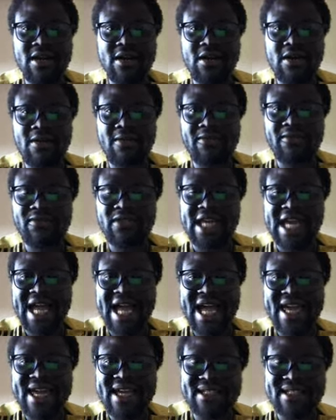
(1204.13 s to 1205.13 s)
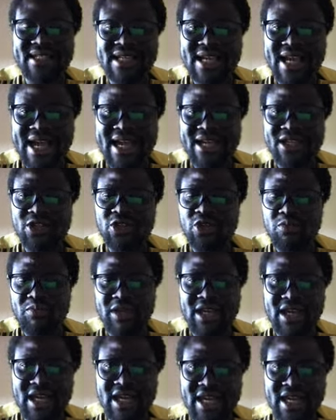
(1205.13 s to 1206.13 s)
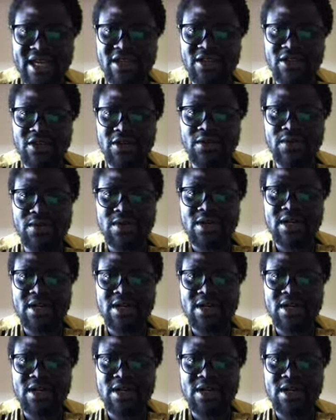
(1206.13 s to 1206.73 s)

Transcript: of the ISUPK, you know.